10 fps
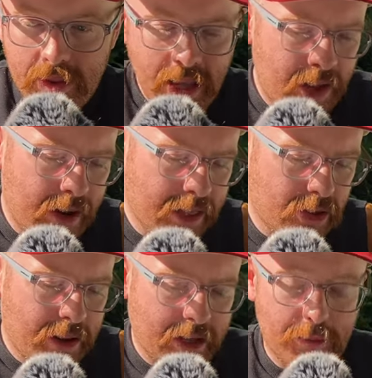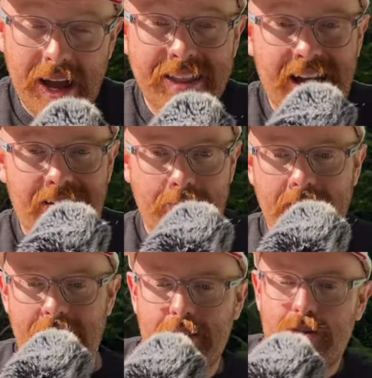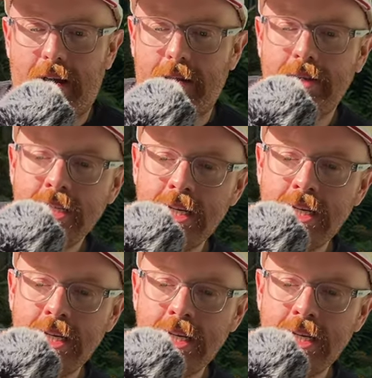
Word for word: Anyway, let's go back. So back to Ireland, back to ancient Ireland.